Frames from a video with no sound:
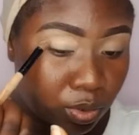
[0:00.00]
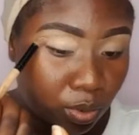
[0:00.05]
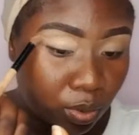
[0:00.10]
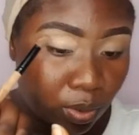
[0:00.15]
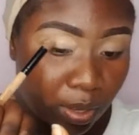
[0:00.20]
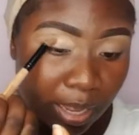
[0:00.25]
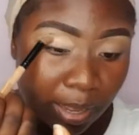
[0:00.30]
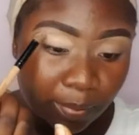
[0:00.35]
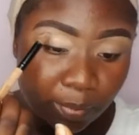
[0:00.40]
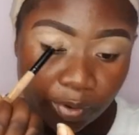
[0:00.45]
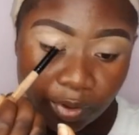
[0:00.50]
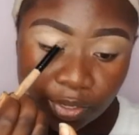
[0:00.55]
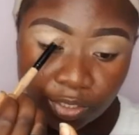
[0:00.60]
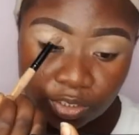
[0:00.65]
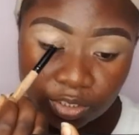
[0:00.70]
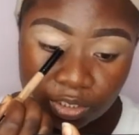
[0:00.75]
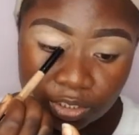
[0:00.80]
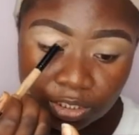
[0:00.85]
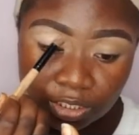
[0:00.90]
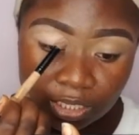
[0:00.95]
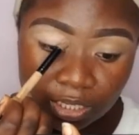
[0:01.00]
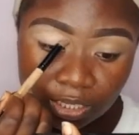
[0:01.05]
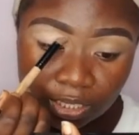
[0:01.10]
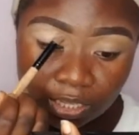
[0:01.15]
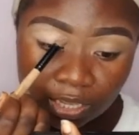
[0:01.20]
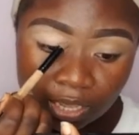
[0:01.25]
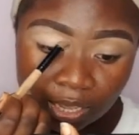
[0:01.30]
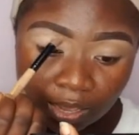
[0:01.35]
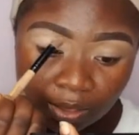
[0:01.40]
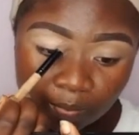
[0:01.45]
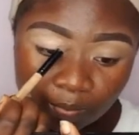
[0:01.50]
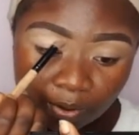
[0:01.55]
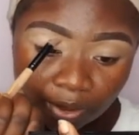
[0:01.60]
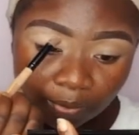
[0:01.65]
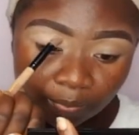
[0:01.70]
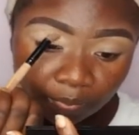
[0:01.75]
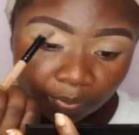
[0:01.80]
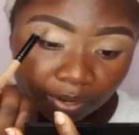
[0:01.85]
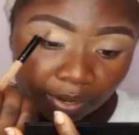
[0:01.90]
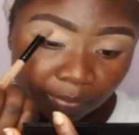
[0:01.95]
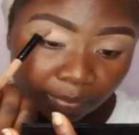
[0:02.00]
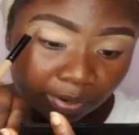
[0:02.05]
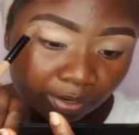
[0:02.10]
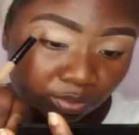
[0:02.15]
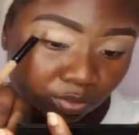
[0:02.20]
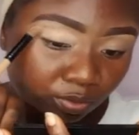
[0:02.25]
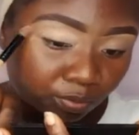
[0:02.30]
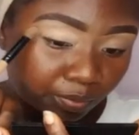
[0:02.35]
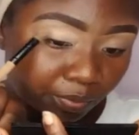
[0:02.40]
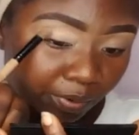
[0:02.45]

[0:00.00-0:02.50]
So I'm going to take my primer to